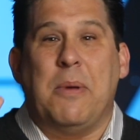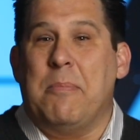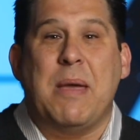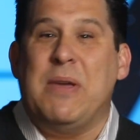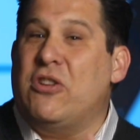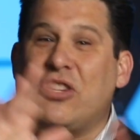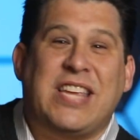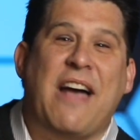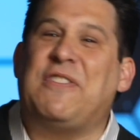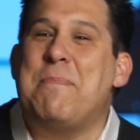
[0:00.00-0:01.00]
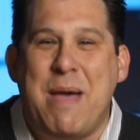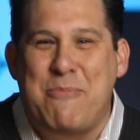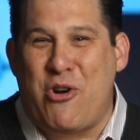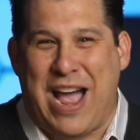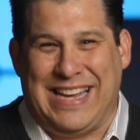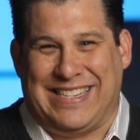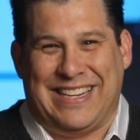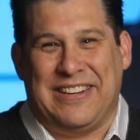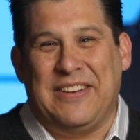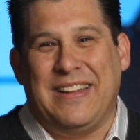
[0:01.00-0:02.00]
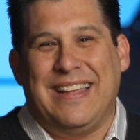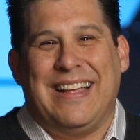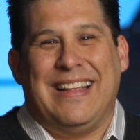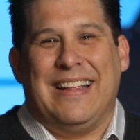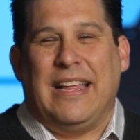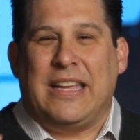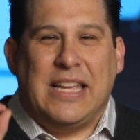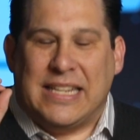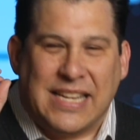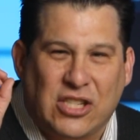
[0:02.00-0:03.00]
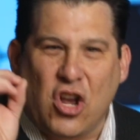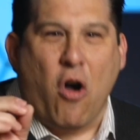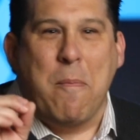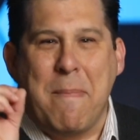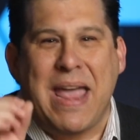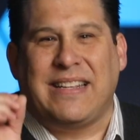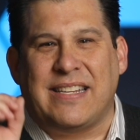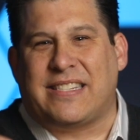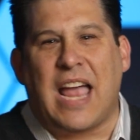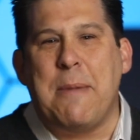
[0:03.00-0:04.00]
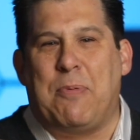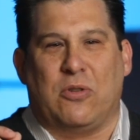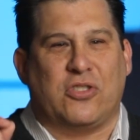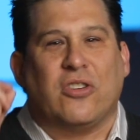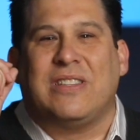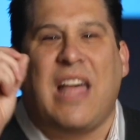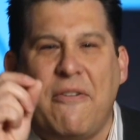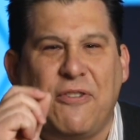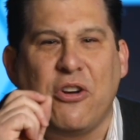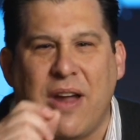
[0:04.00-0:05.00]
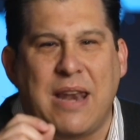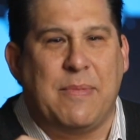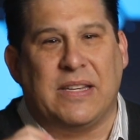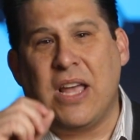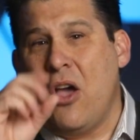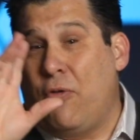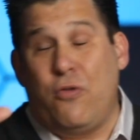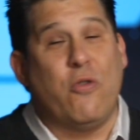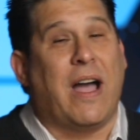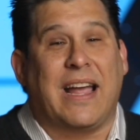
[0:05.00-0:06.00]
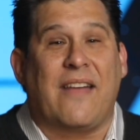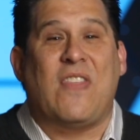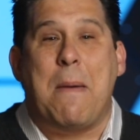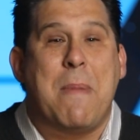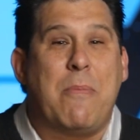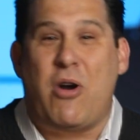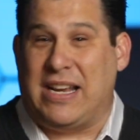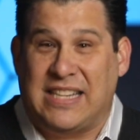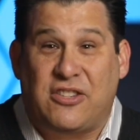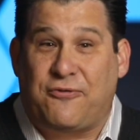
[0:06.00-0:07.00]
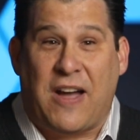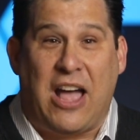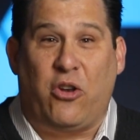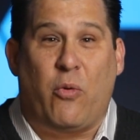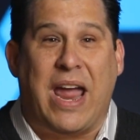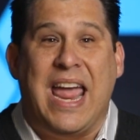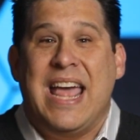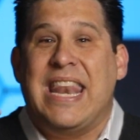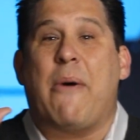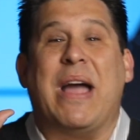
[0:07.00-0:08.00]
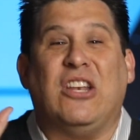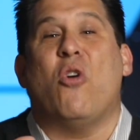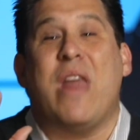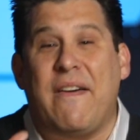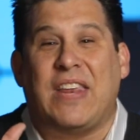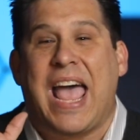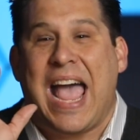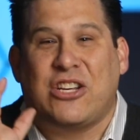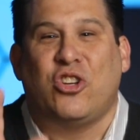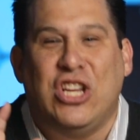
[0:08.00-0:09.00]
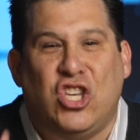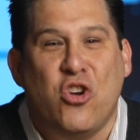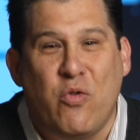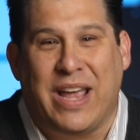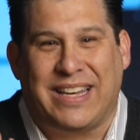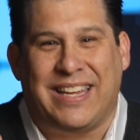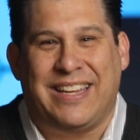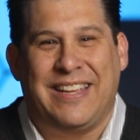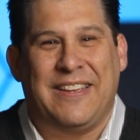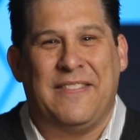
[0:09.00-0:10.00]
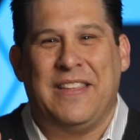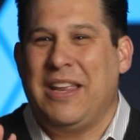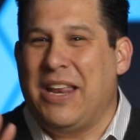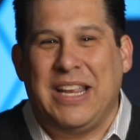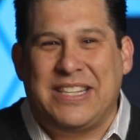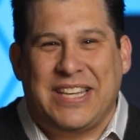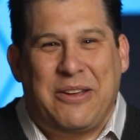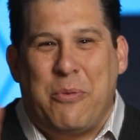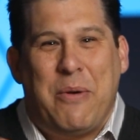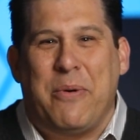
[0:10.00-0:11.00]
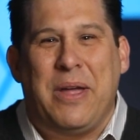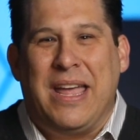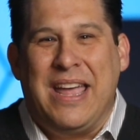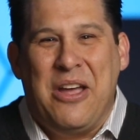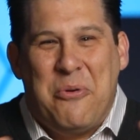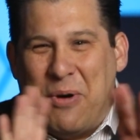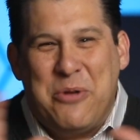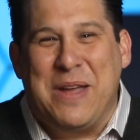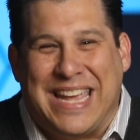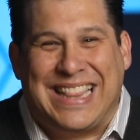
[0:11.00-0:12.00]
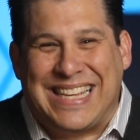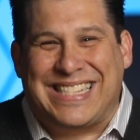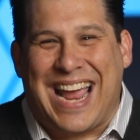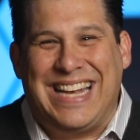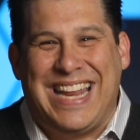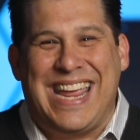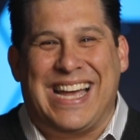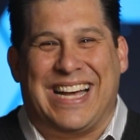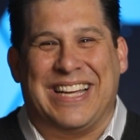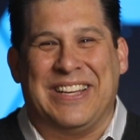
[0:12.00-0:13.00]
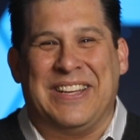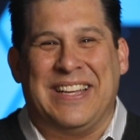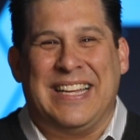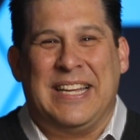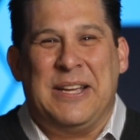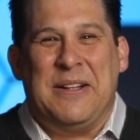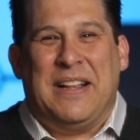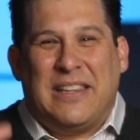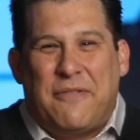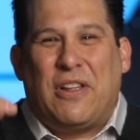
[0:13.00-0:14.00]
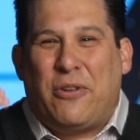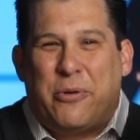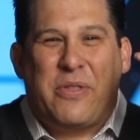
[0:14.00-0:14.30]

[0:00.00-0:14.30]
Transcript: maybe you just have to memorize it. Like he says, go make disciples or love your enemies. Whew, I got that memorized. It's filed away. Now I don't have to actually do it. It's like, where do we get this idea? Love the Lord